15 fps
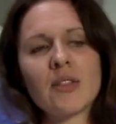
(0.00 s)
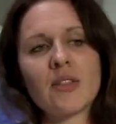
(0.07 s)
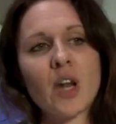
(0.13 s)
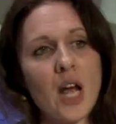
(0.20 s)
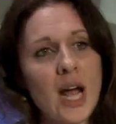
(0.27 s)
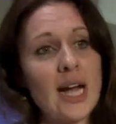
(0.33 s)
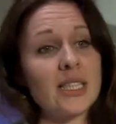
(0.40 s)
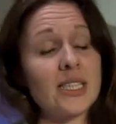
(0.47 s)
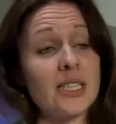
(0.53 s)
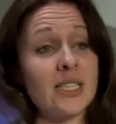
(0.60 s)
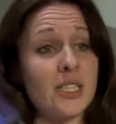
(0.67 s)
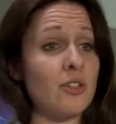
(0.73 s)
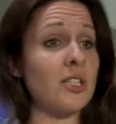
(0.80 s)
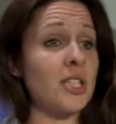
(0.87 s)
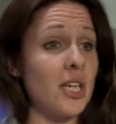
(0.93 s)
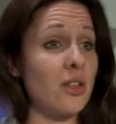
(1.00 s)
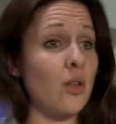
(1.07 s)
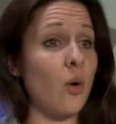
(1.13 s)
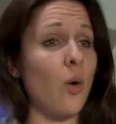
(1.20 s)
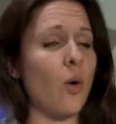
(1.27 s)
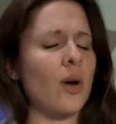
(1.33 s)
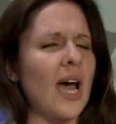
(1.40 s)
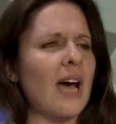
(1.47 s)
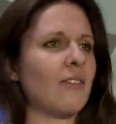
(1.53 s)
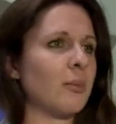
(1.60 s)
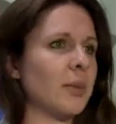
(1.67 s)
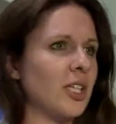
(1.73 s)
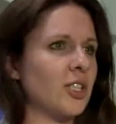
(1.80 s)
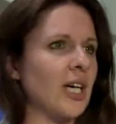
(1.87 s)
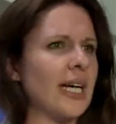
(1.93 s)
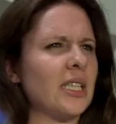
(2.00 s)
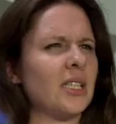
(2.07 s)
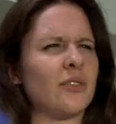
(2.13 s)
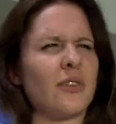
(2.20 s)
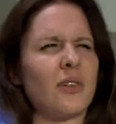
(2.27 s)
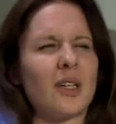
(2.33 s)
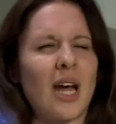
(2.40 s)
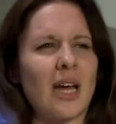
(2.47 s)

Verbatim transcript: that I actually seriously thought, having been chased for,